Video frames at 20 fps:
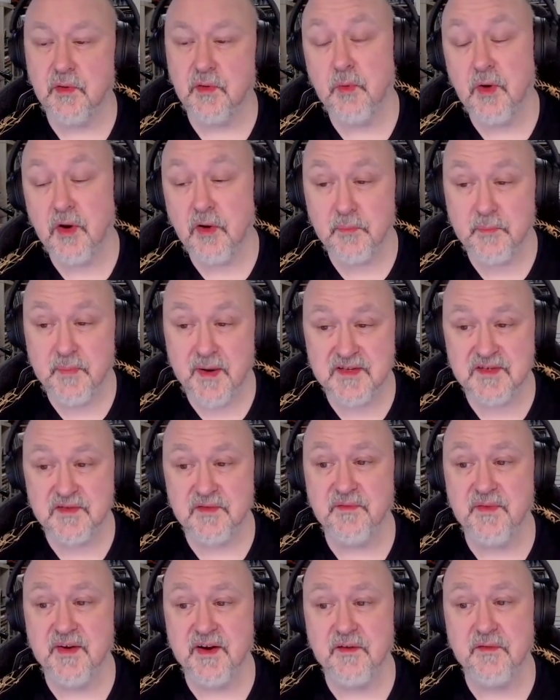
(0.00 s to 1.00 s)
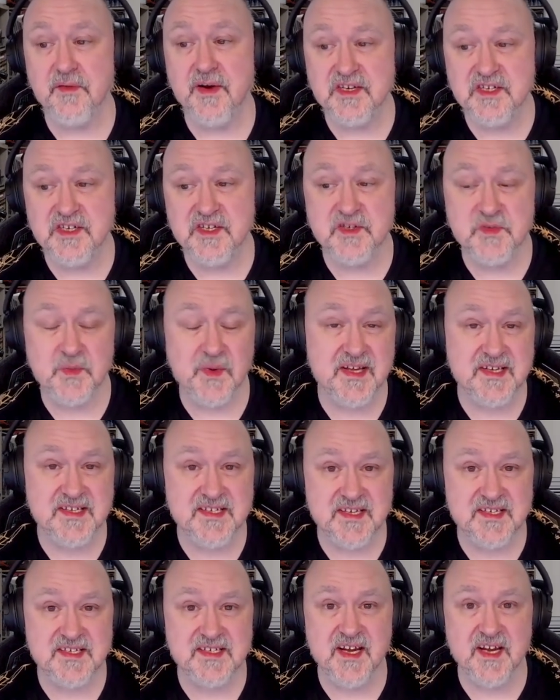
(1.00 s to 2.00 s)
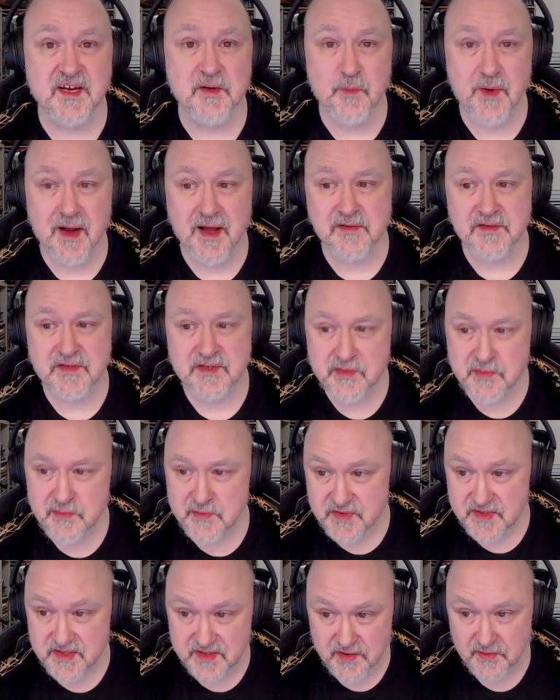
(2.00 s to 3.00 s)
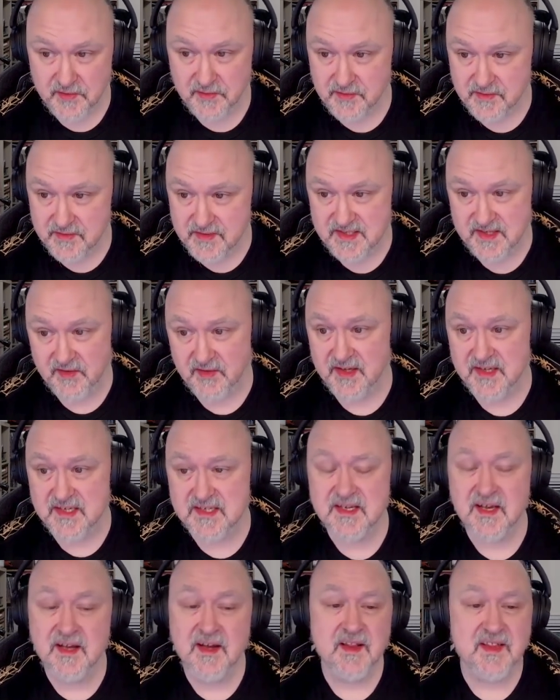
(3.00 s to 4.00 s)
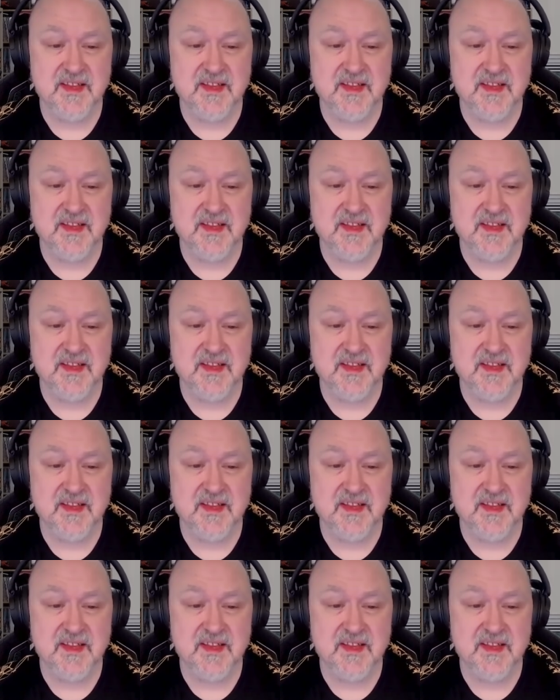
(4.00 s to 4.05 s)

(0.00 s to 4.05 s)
World Puzzle Federation 2016 Round 2 Sudoku series.